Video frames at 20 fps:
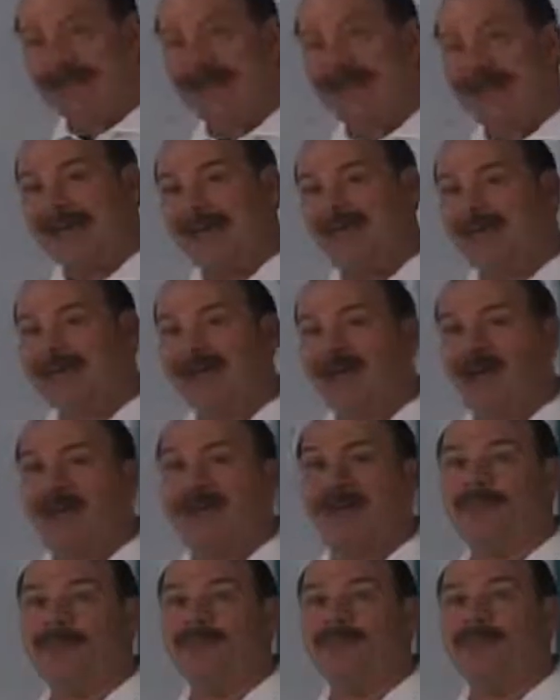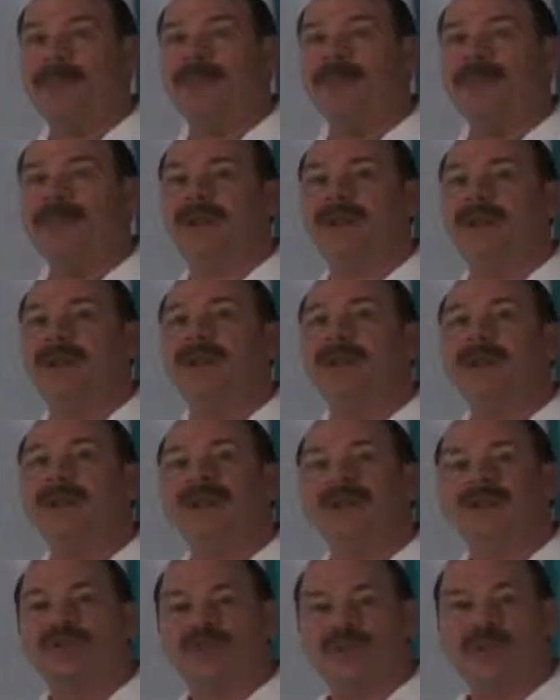have a common denominator.
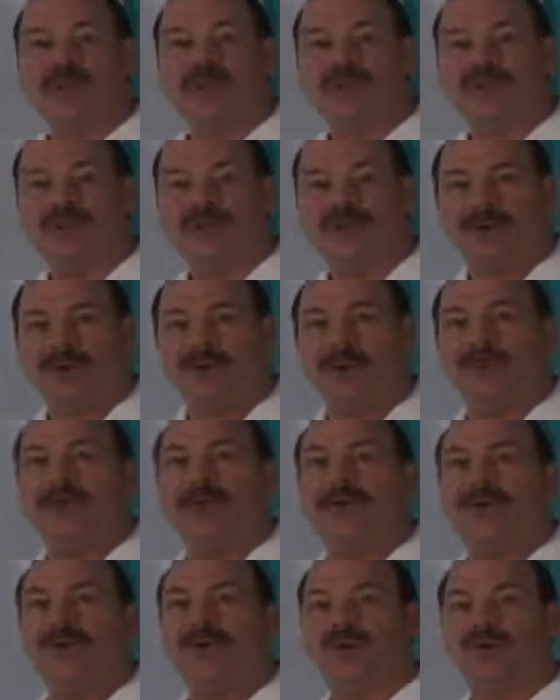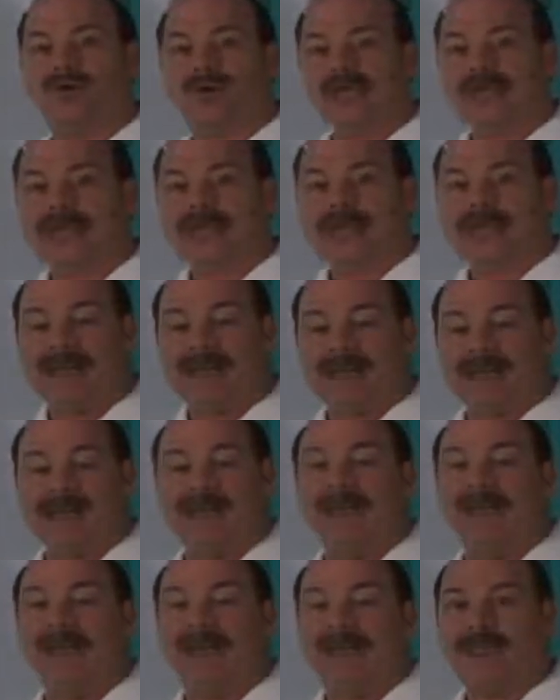So how are we going to go about
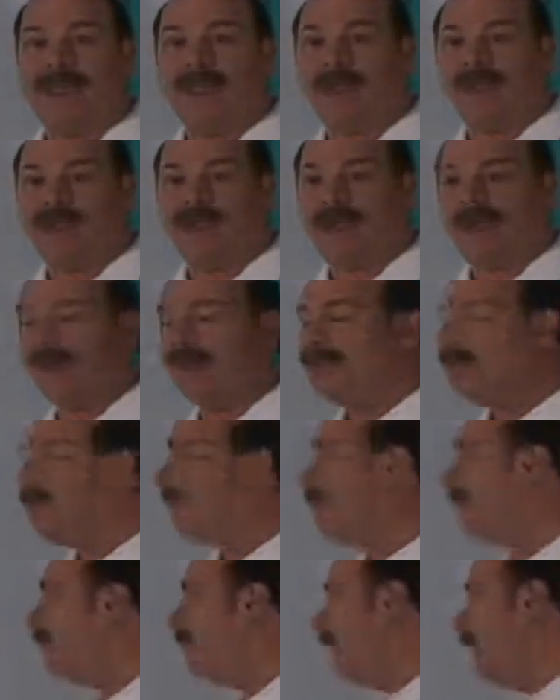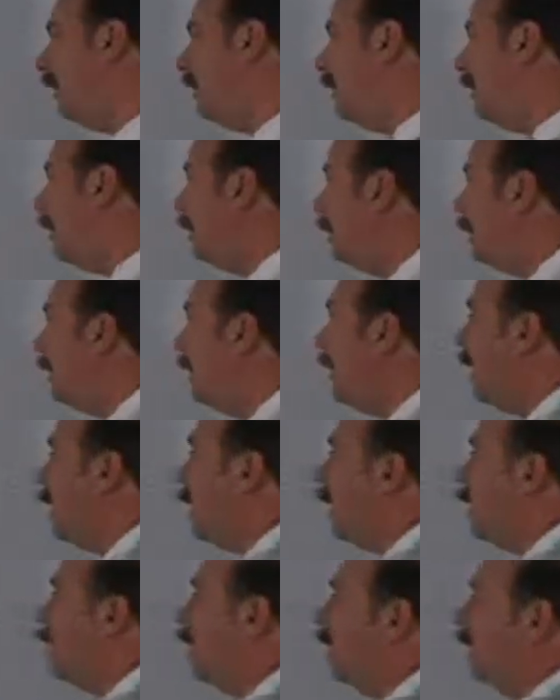creating that common denominator?
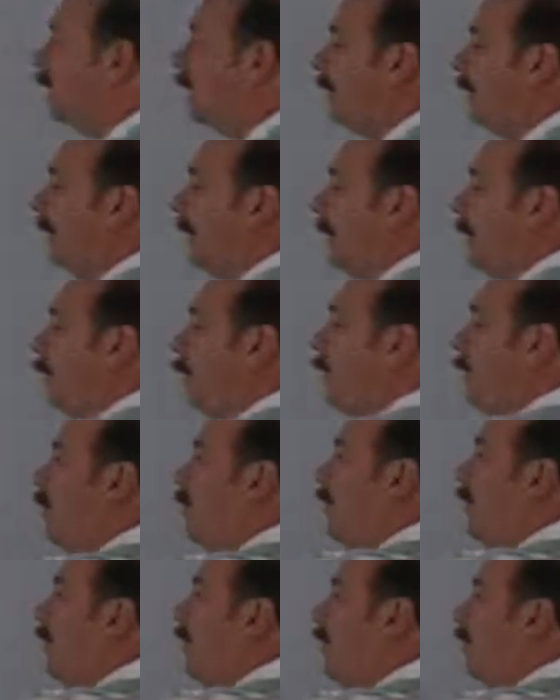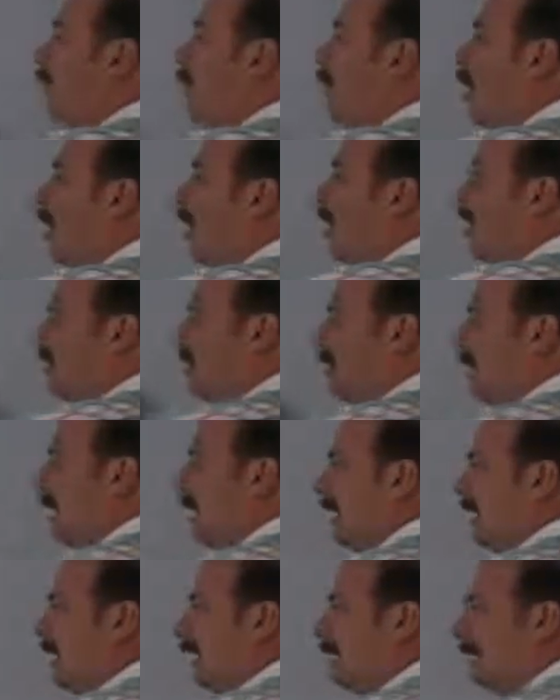Well, when we have small numbers
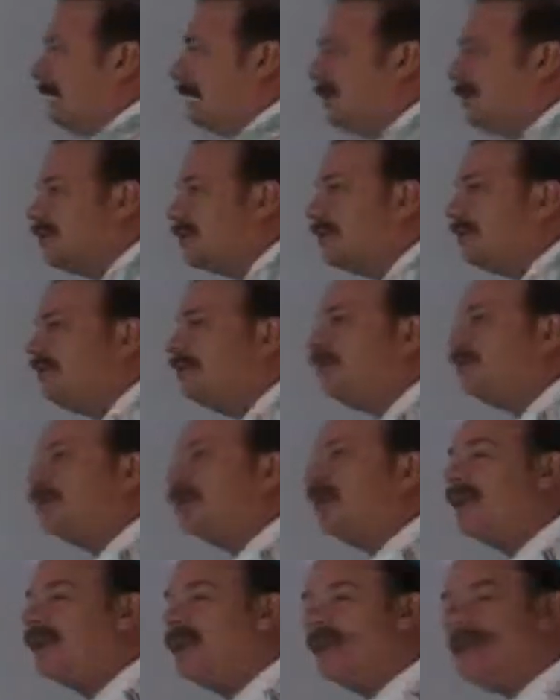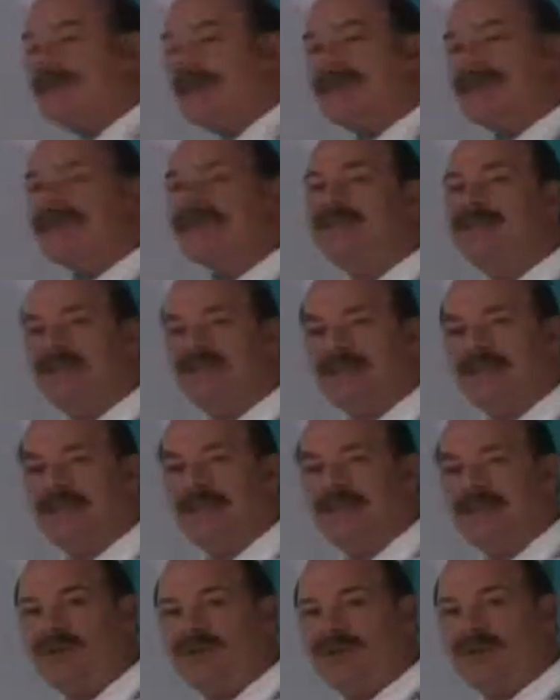like this, the easiest thing
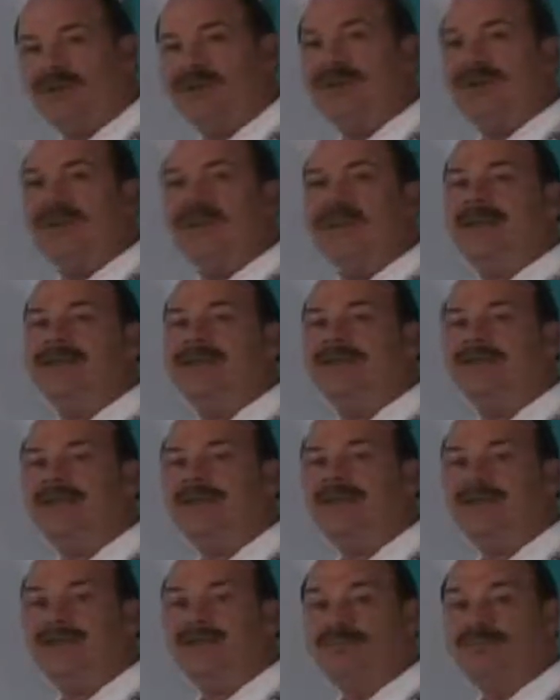to do is just